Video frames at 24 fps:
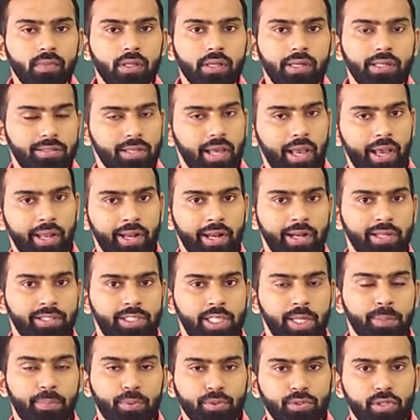It's the
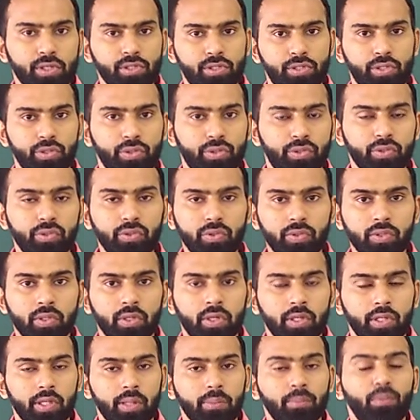energy possessed due
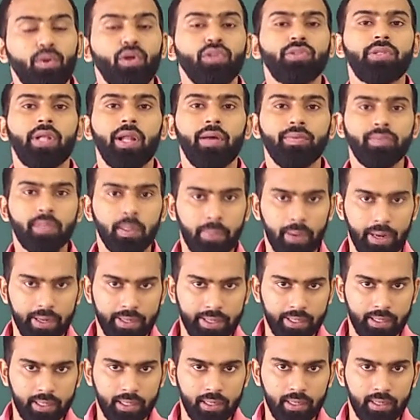to the motion of the
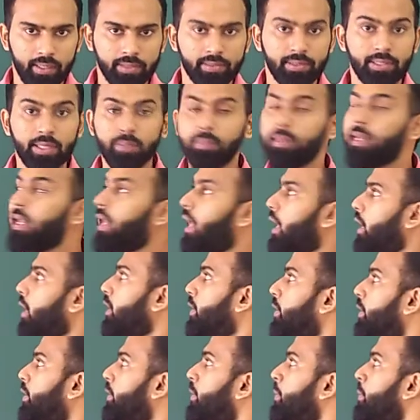particle.
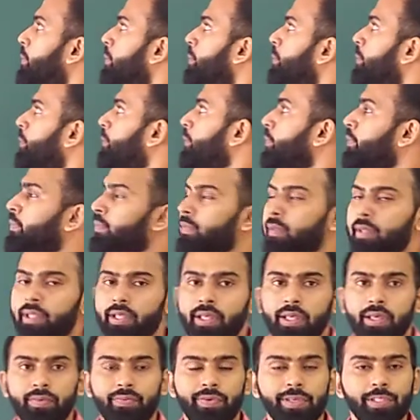Similarly,
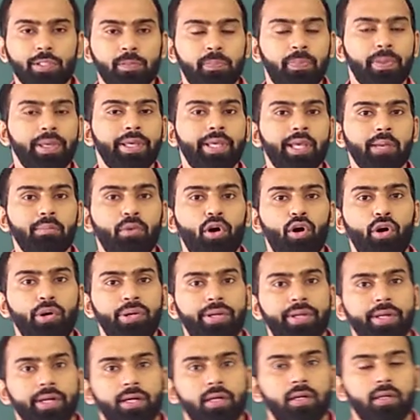if we speak
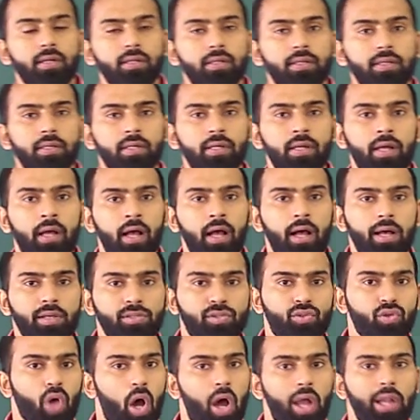about a
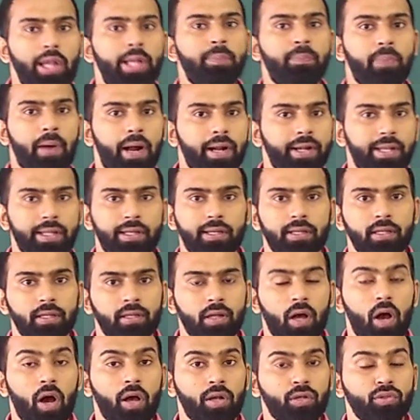solid
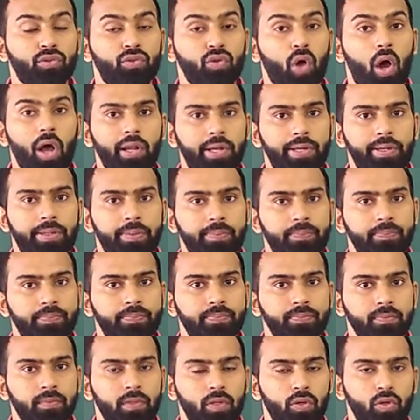particle or a
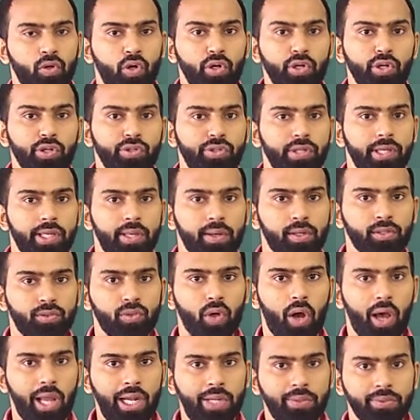solid, don't you think a
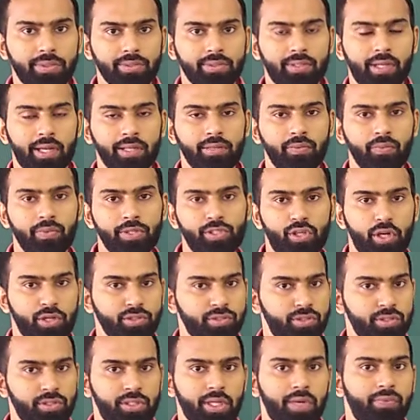solid is which
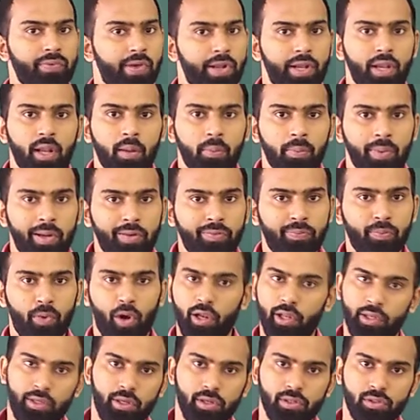consists of n number of
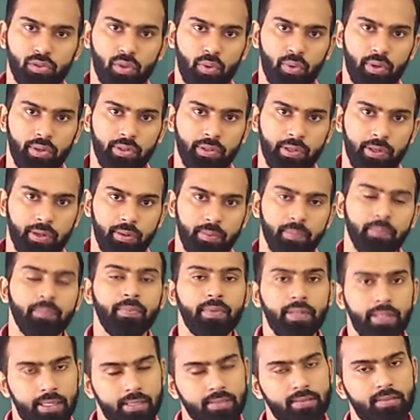molecules over
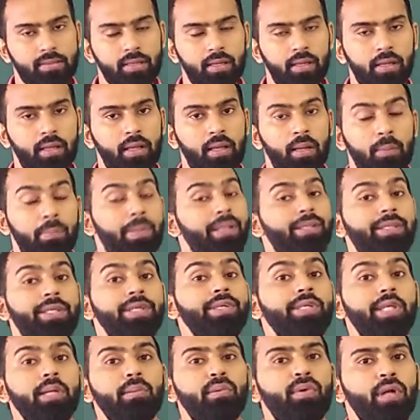there? Yes. But
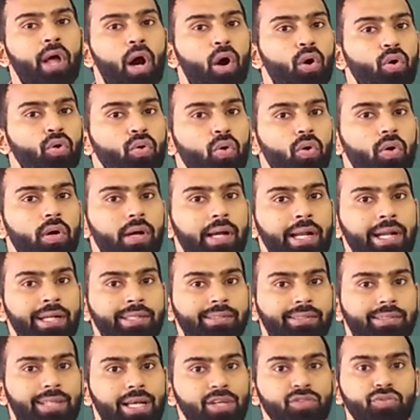think about how
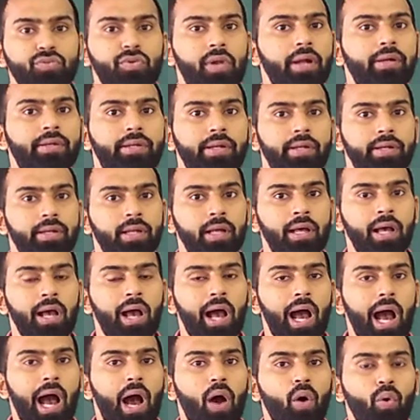it's constructed,
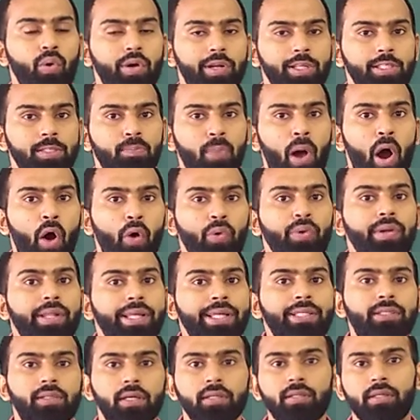how it is bound
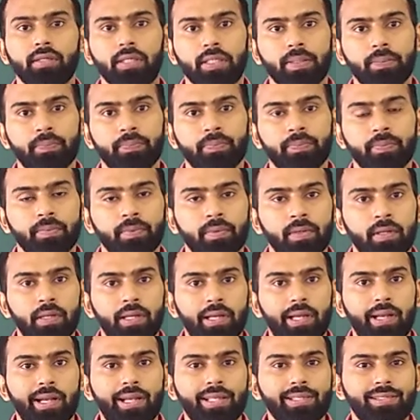each other.
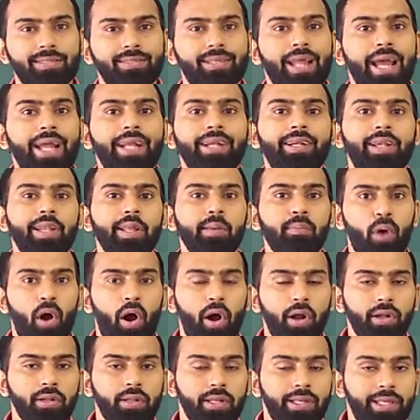It is tightly
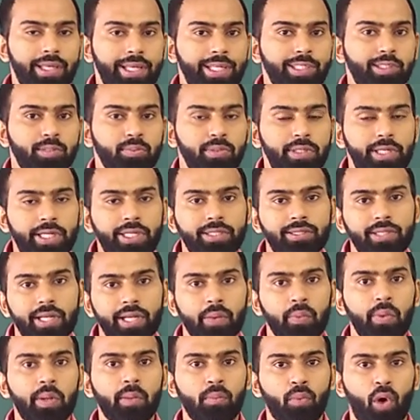bound each and
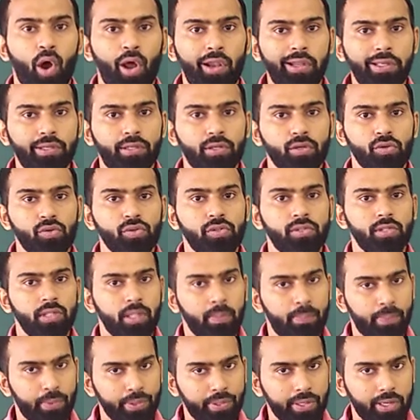every molecule in
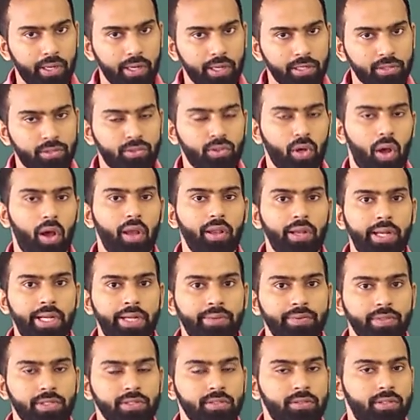the particular
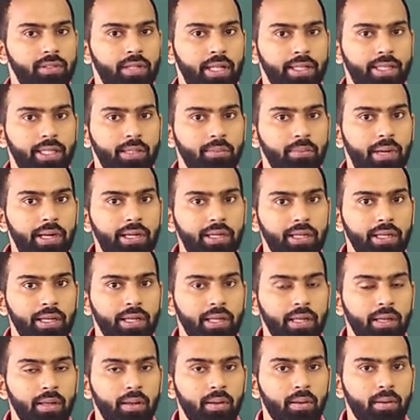solid, which is nothing
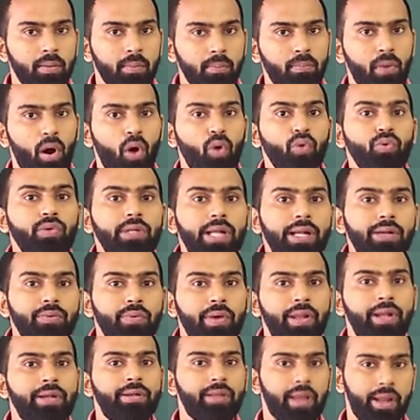but bounded
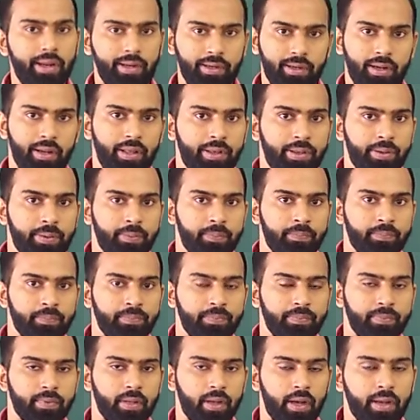very
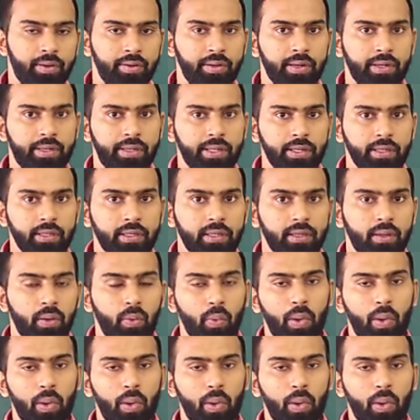tightly. Are you getting?